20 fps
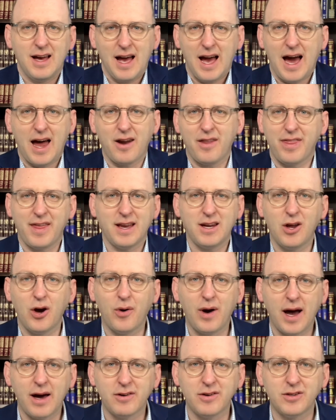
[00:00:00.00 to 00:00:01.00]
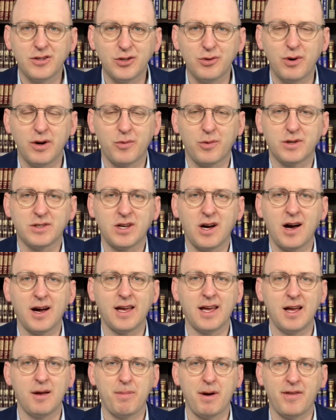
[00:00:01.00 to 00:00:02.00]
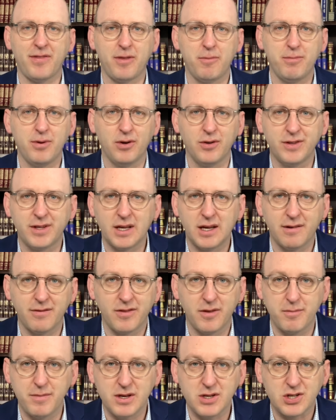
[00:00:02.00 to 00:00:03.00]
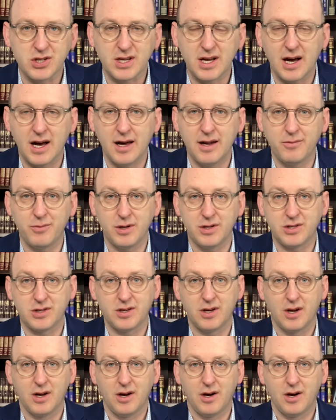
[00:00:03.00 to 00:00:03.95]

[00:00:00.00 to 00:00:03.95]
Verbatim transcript: How did they know how to do it? We're talking about the building of the Mishkan, which